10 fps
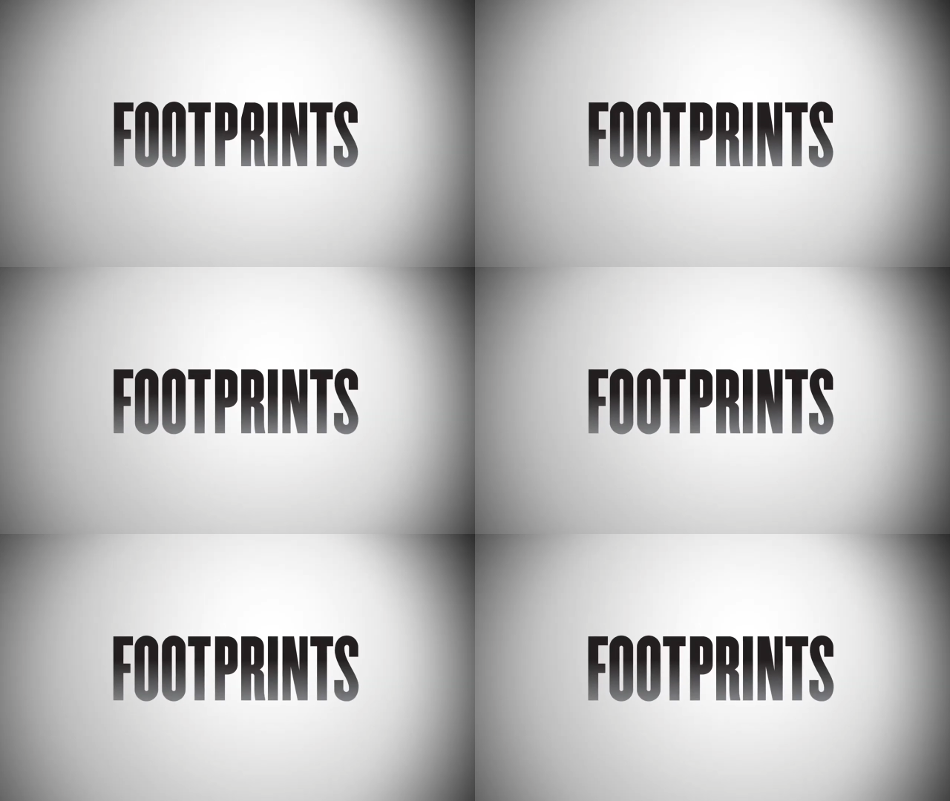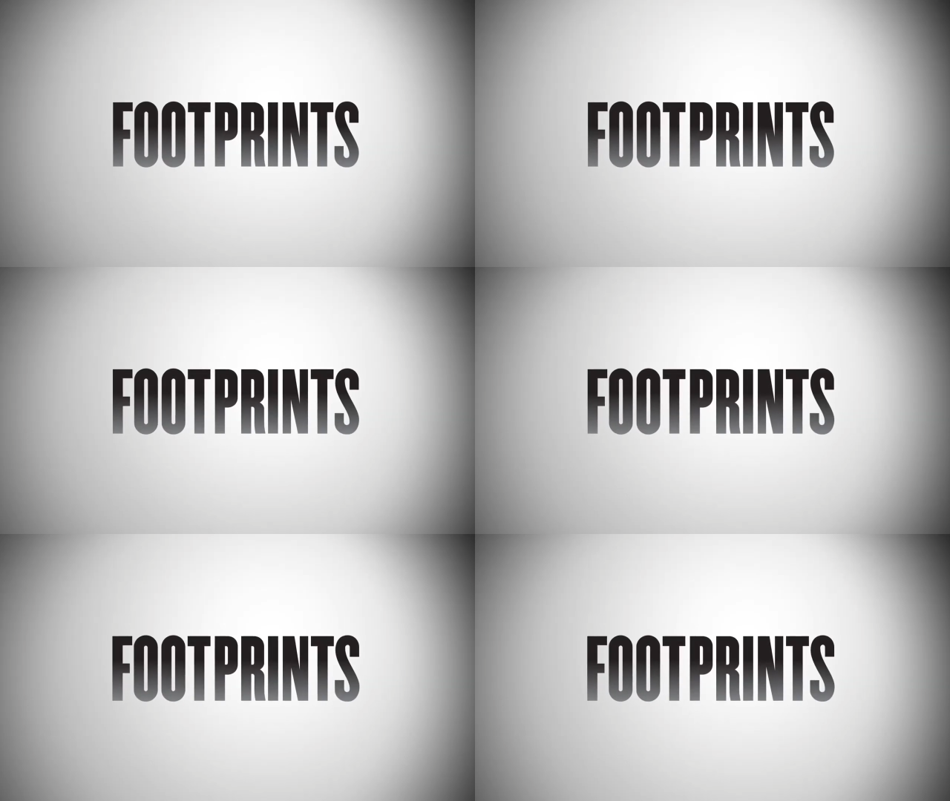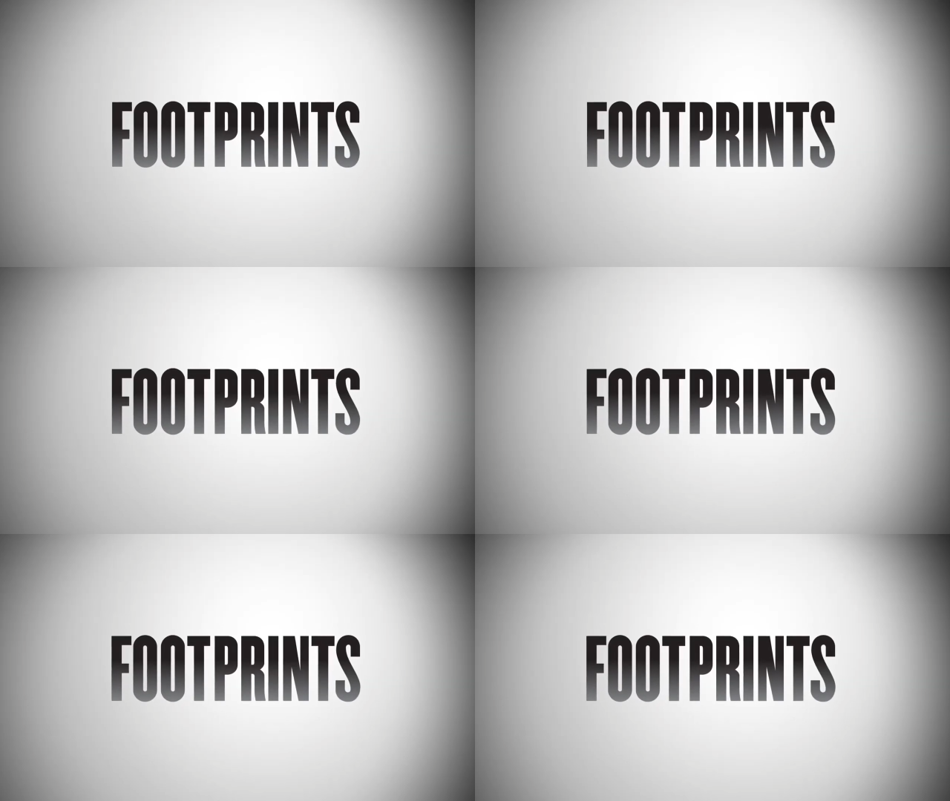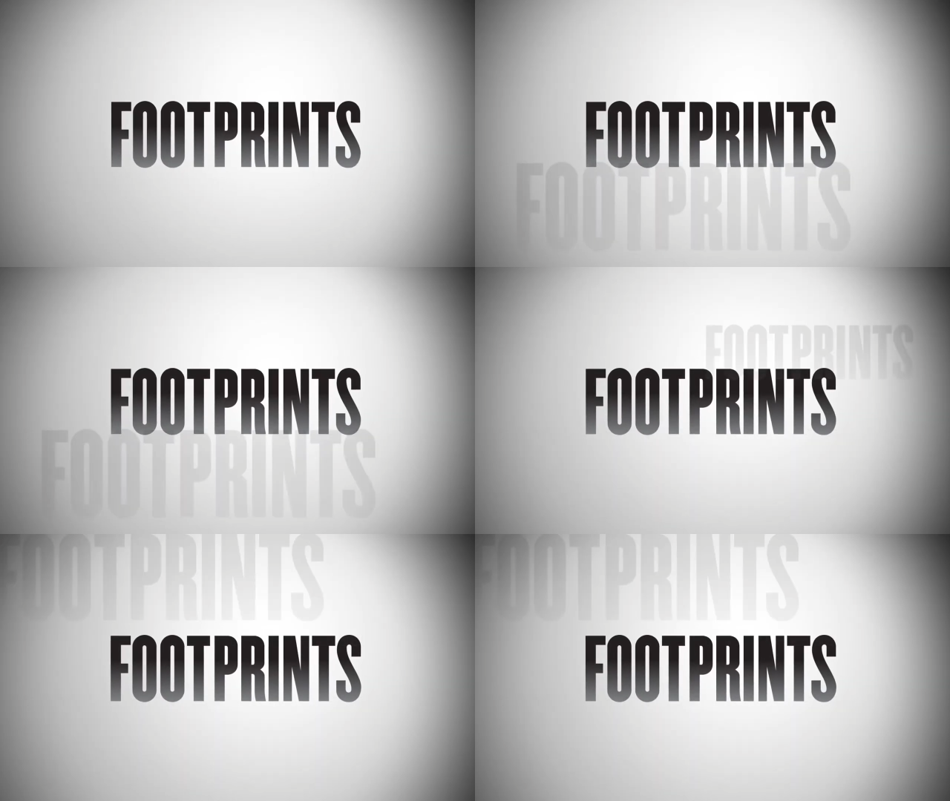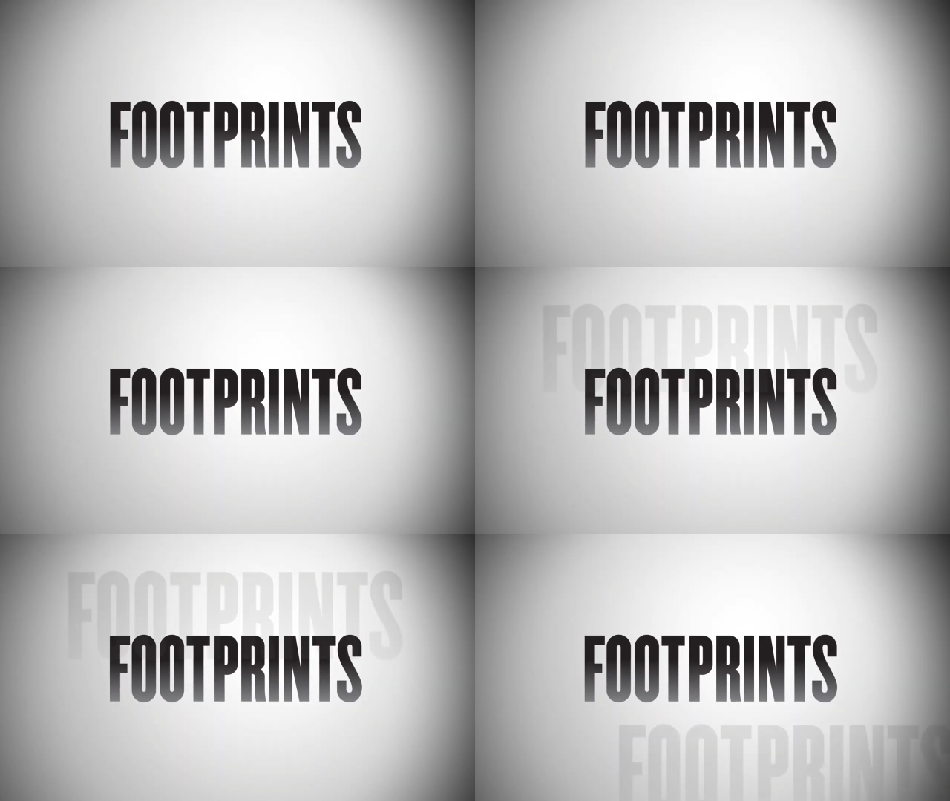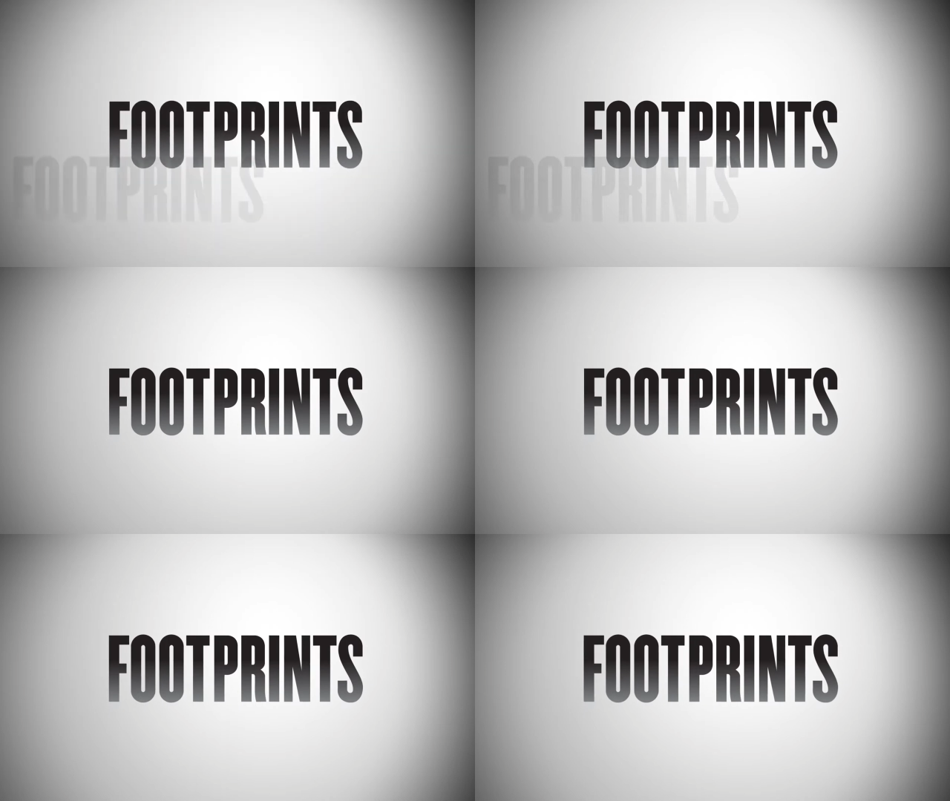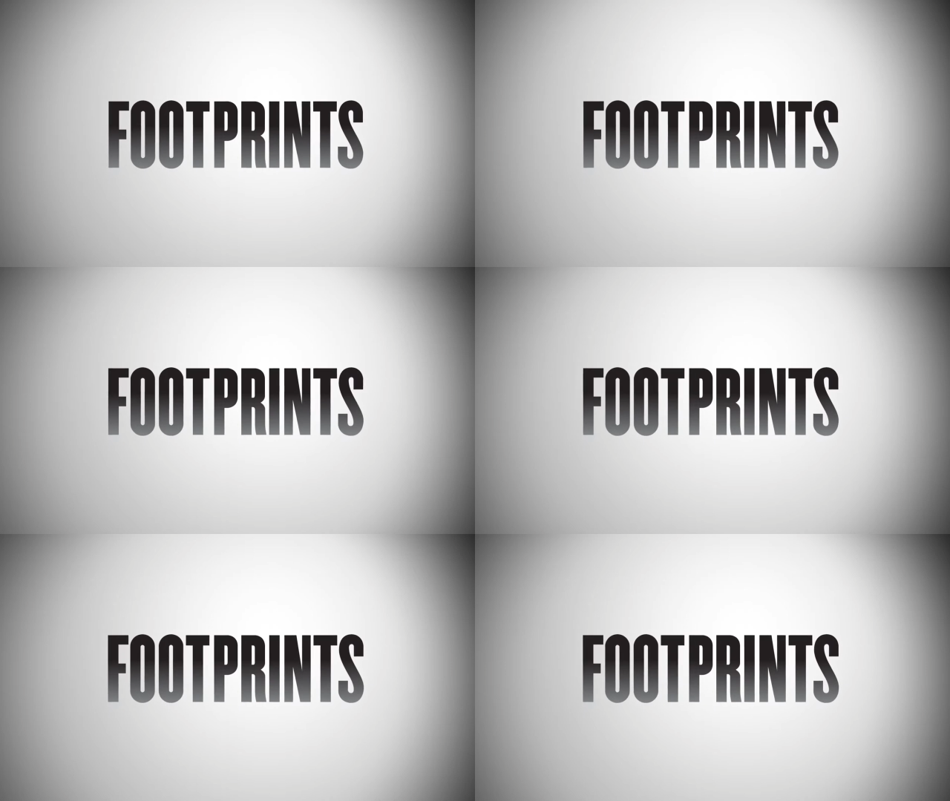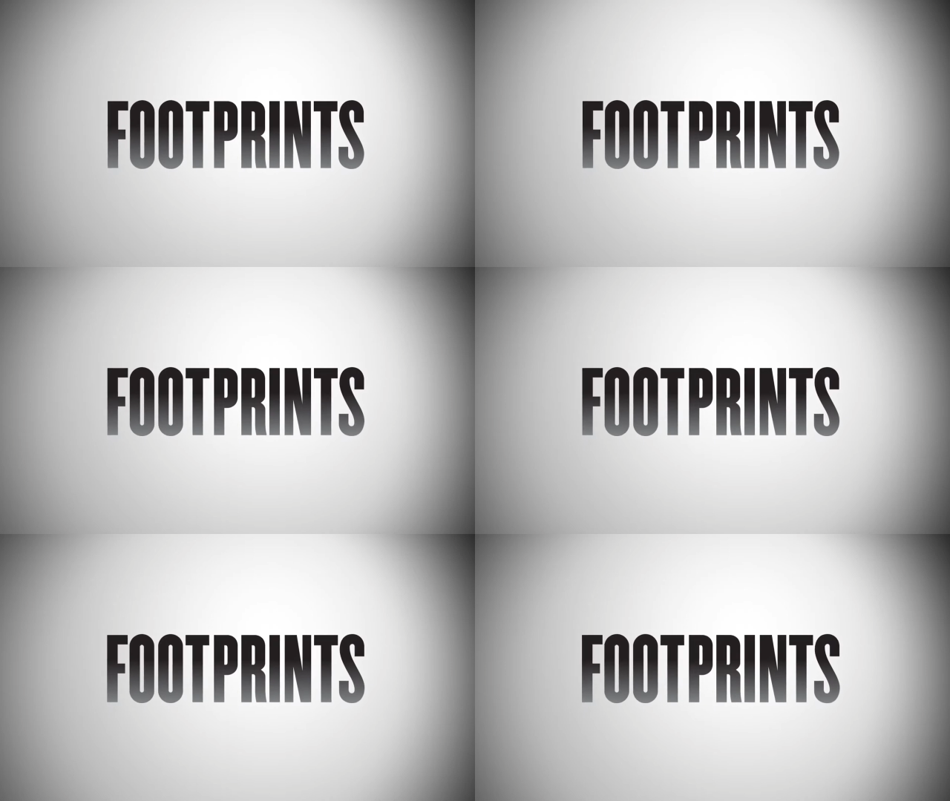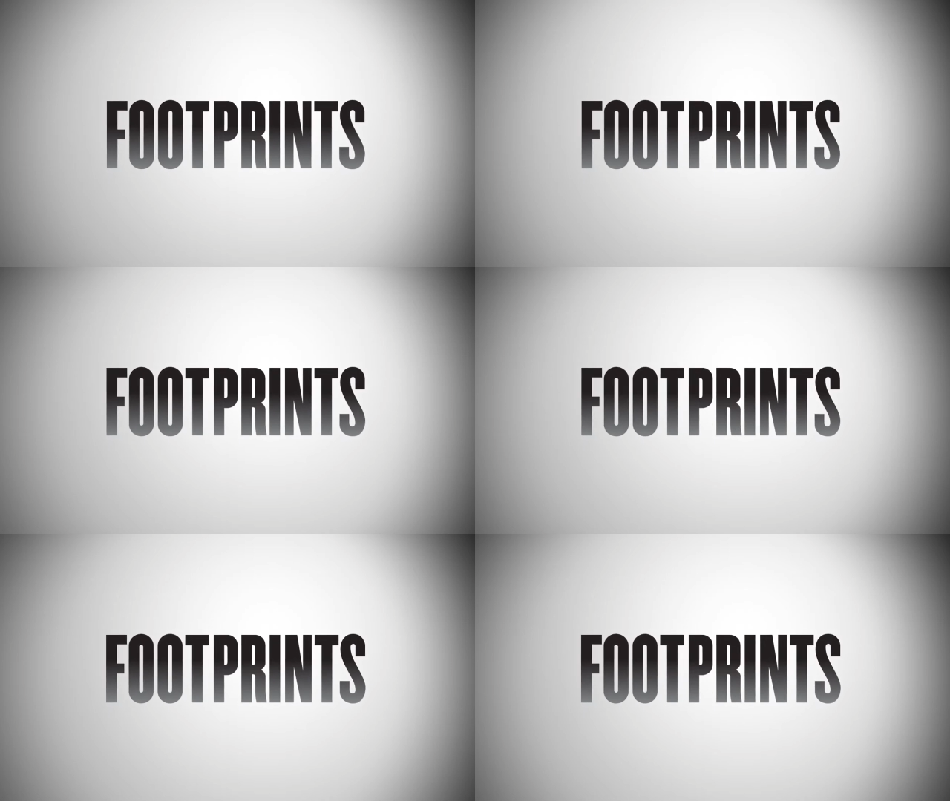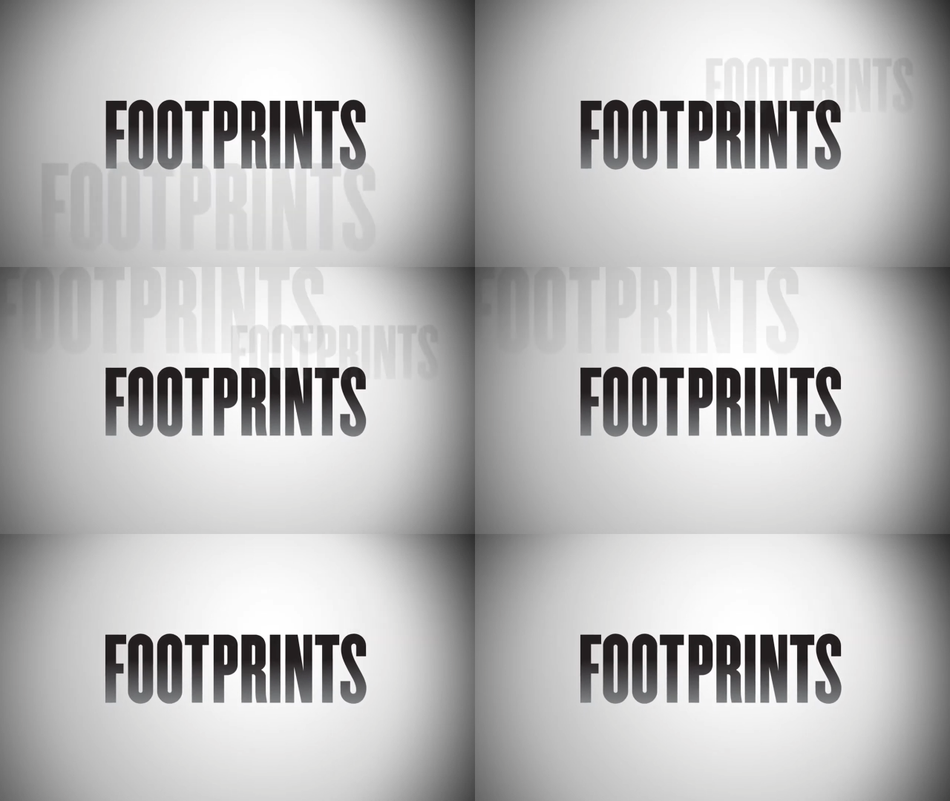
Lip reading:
Nobody's mouth can be seen.